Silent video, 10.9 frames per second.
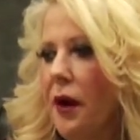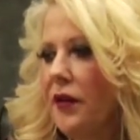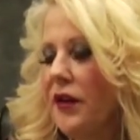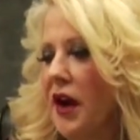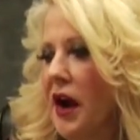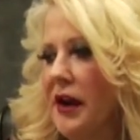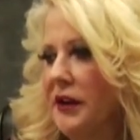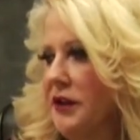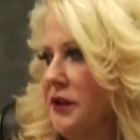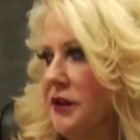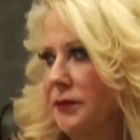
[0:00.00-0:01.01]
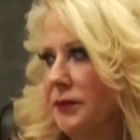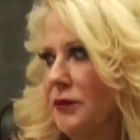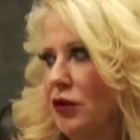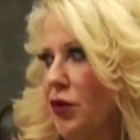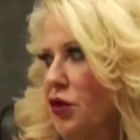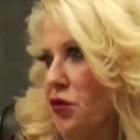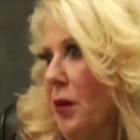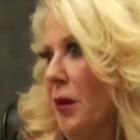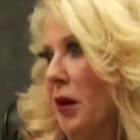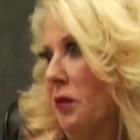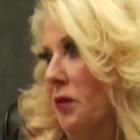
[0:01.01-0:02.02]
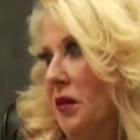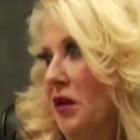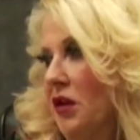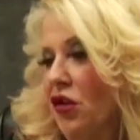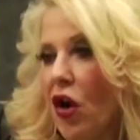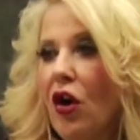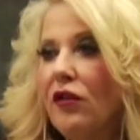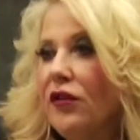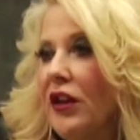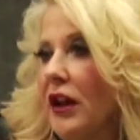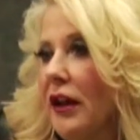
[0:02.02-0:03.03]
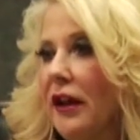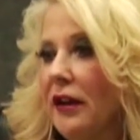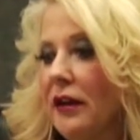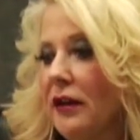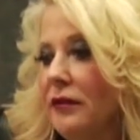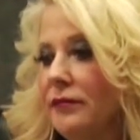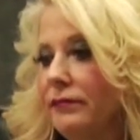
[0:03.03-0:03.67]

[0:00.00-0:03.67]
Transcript: The guys would drum up golfing,